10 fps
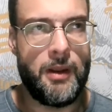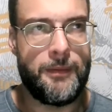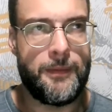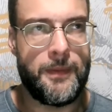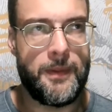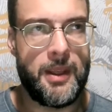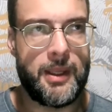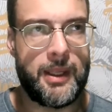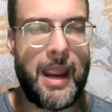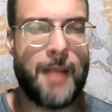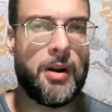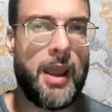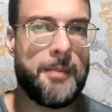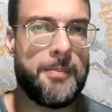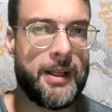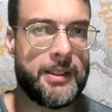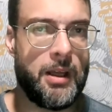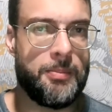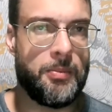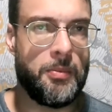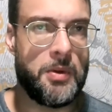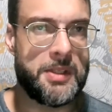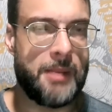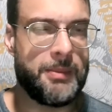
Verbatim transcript: If the camera had was